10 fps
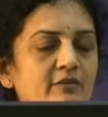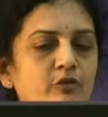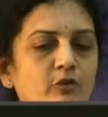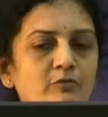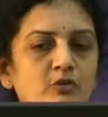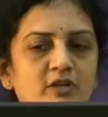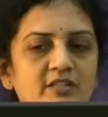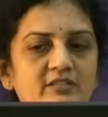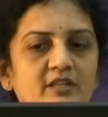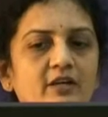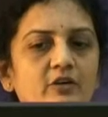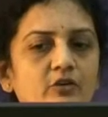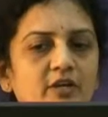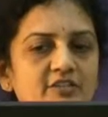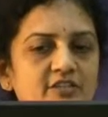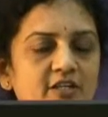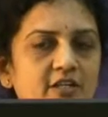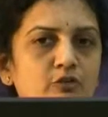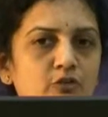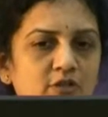from the thoracic aorta
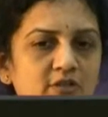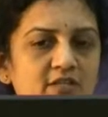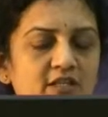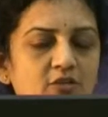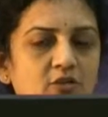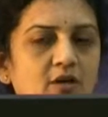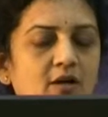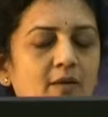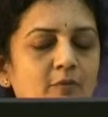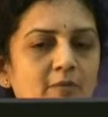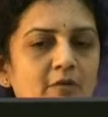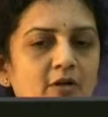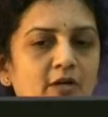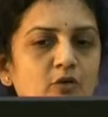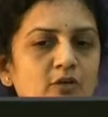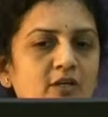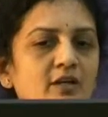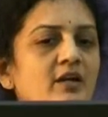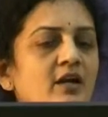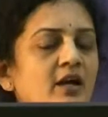extending to the descending the abdominal
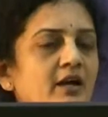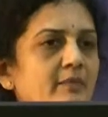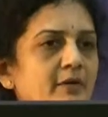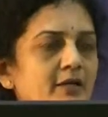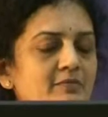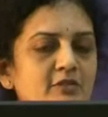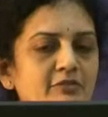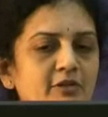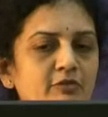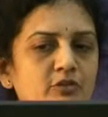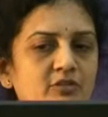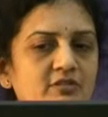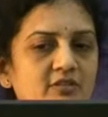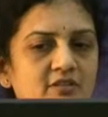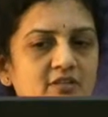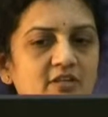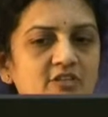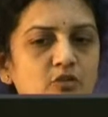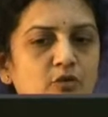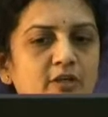aorta, it becomes difficult for the
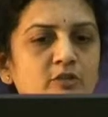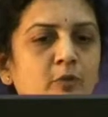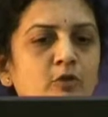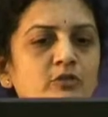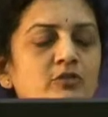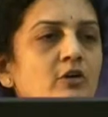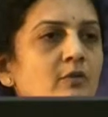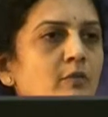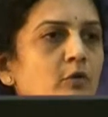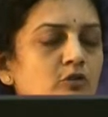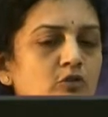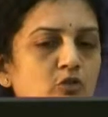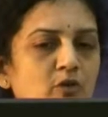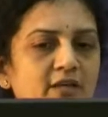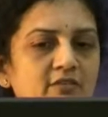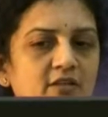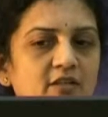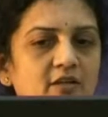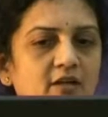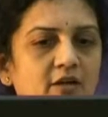surgeon to expose both the thorax
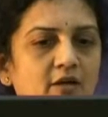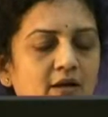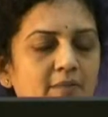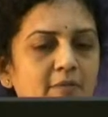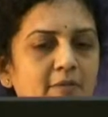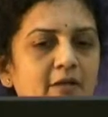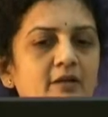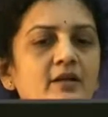and the abdomen.